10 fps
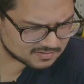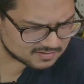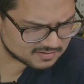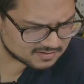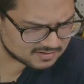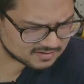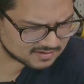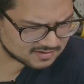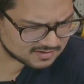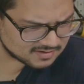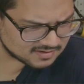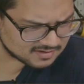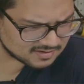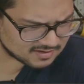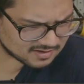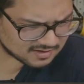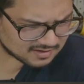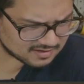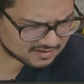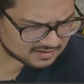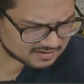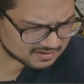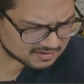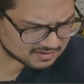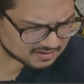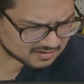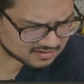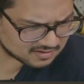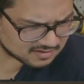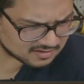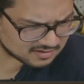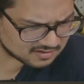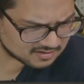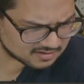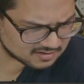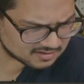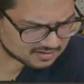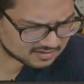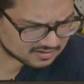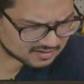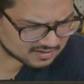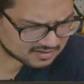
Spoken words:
(silent)